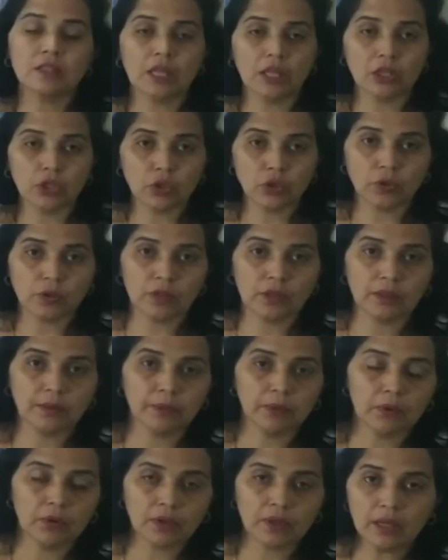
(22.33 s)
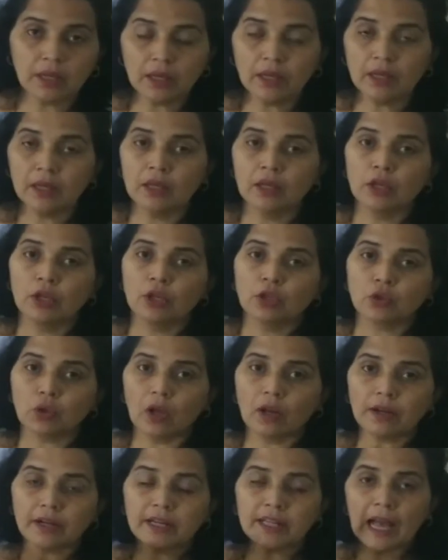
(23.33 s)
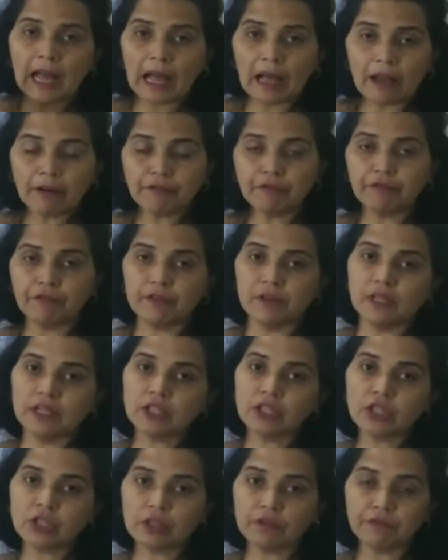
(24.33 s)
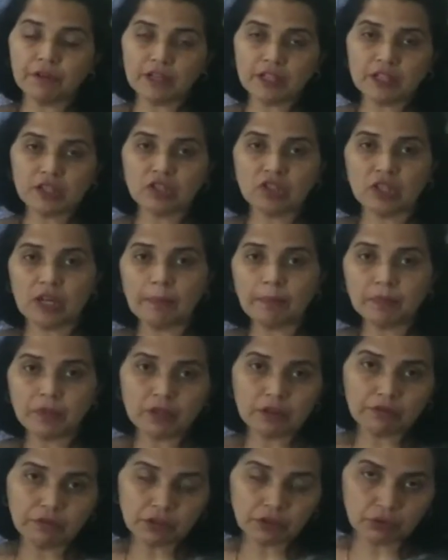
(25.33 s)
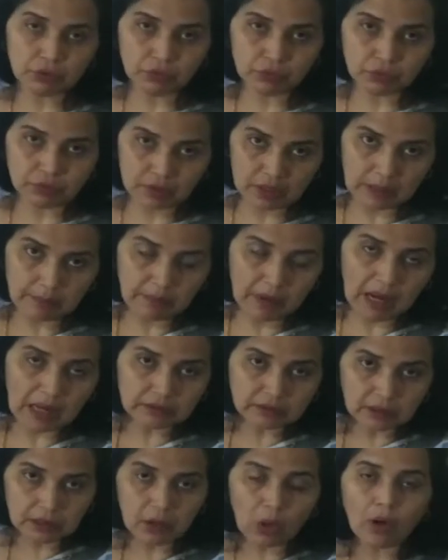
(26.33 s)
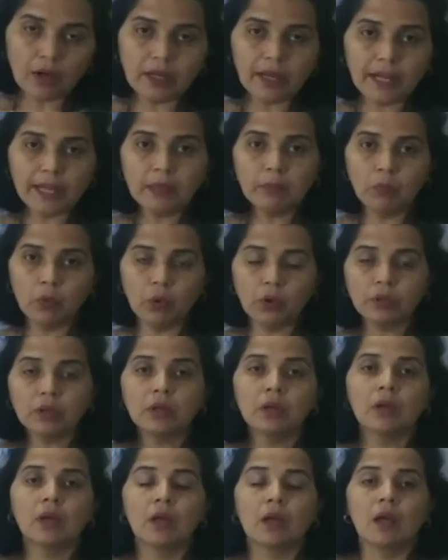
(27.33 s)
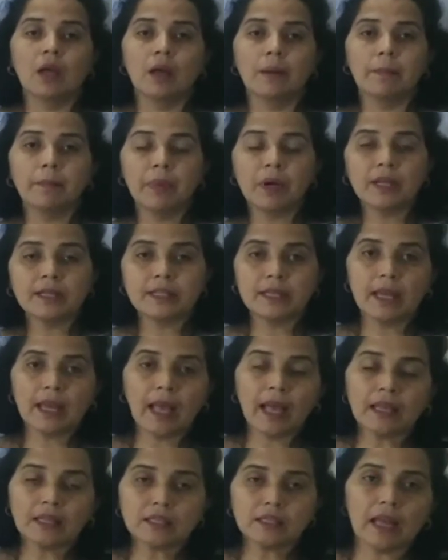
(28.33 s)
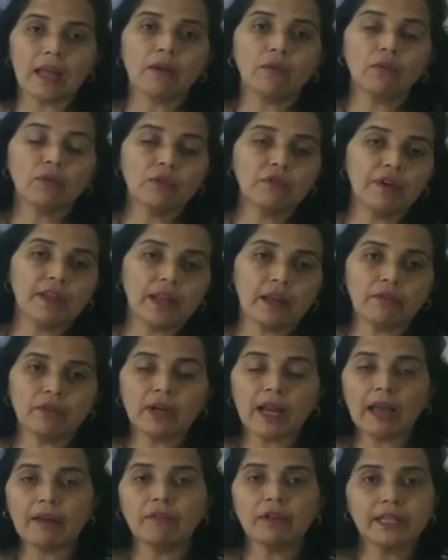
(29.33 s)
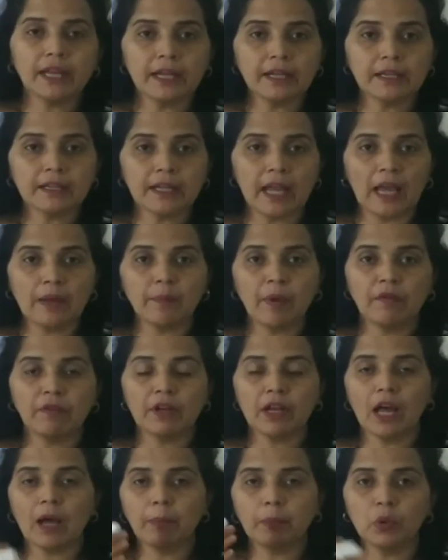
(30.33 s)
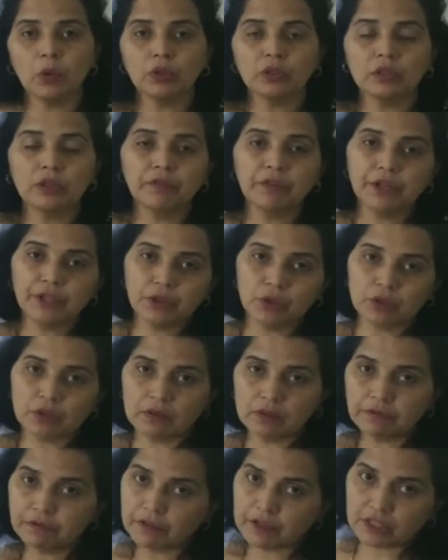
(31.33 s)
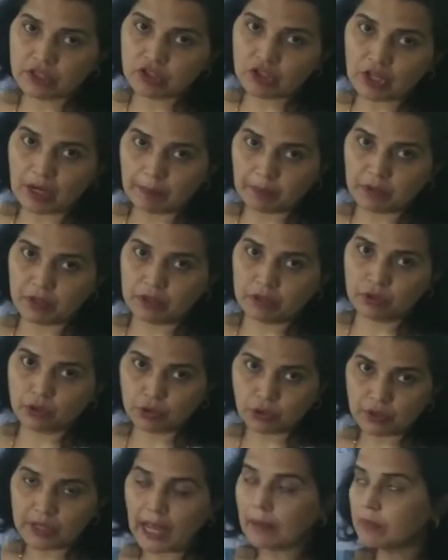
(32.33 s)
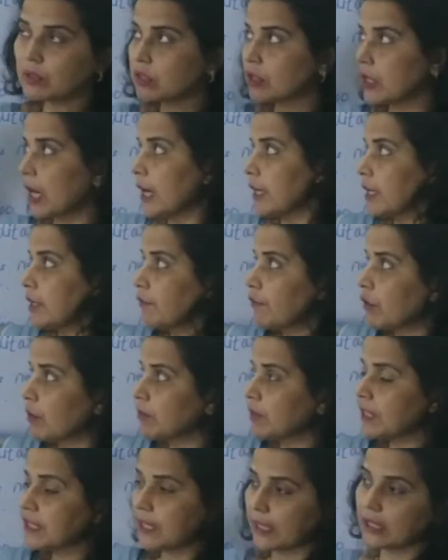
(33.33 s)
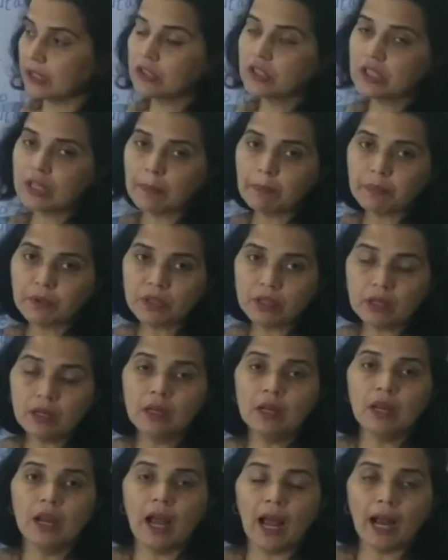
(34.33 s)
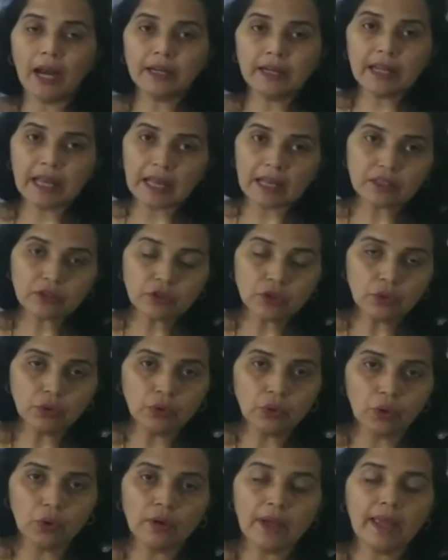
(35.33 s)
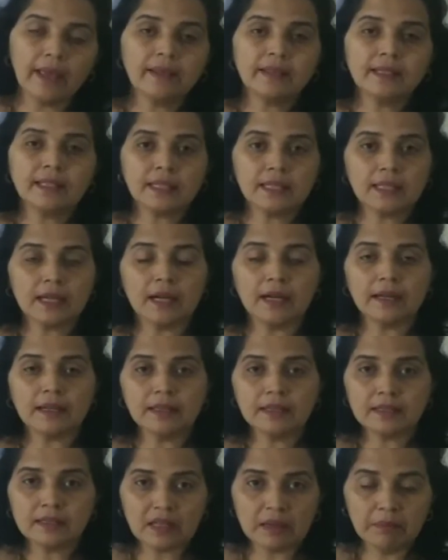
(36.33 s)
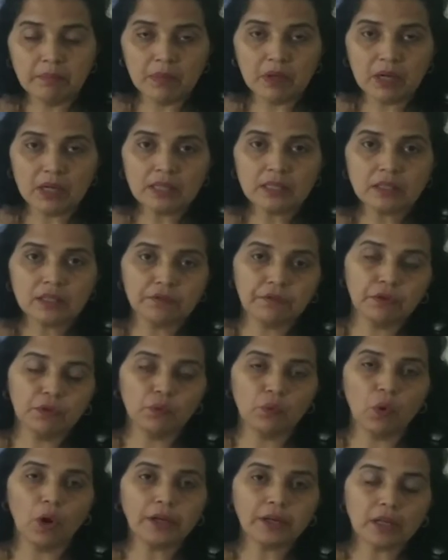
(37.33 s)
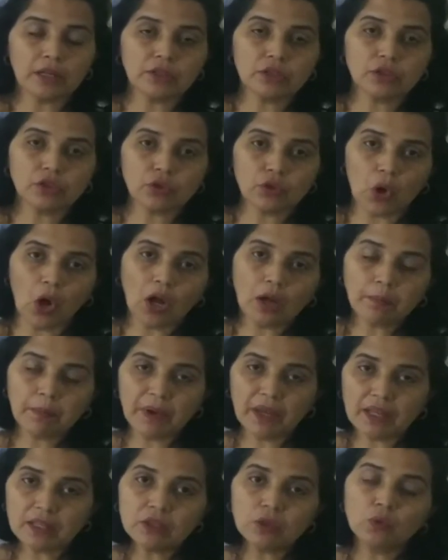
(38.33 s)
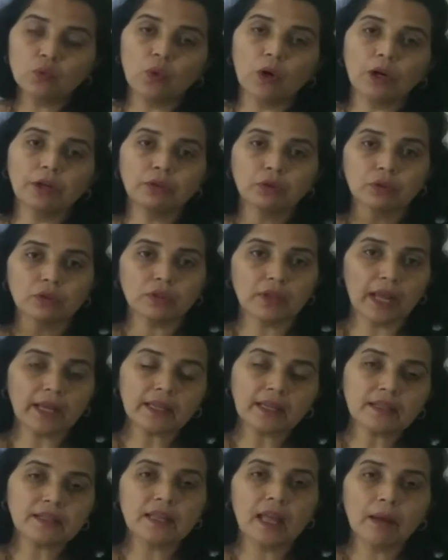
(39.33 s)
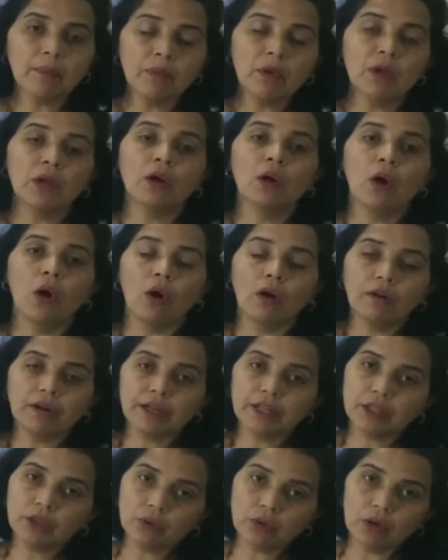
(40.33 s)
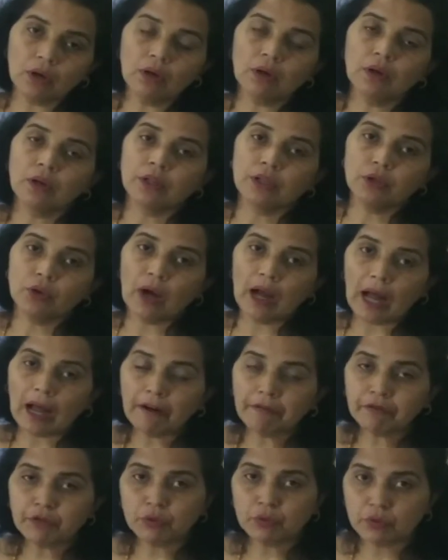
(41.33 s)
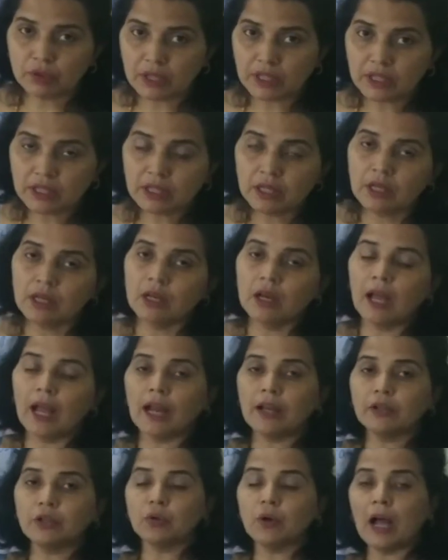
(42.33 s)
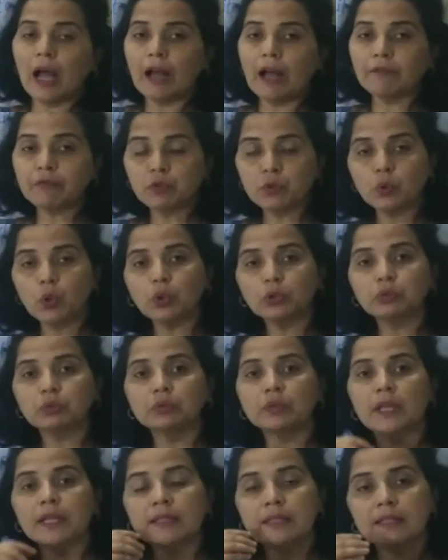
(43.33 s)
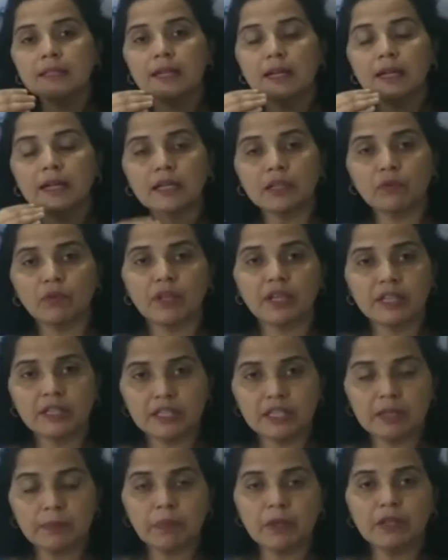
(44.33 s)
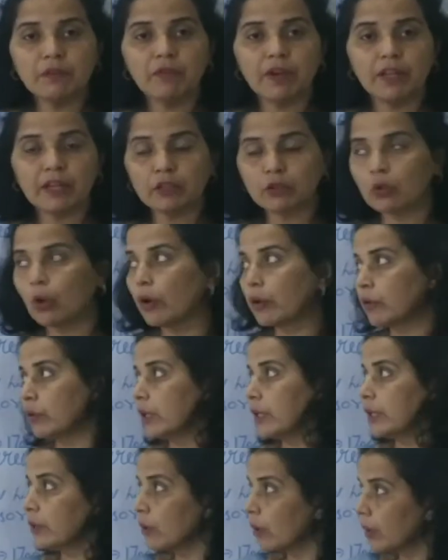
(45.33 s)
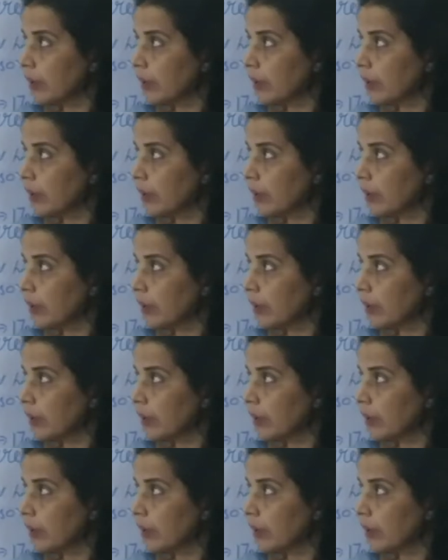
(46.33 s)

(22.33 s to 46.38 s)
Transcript: Century. Okay, so already I have finished the first chapter through some other online mode, but as I will, whenever I will get time, I will upload the videos of the first chapter. So today I'm starting from the second chapter, and as you know, NCERT is the must. If you want a strong base, you want to crack exam, already you know you have to read and you have to go through the NCERT very deeply, very thoroughly.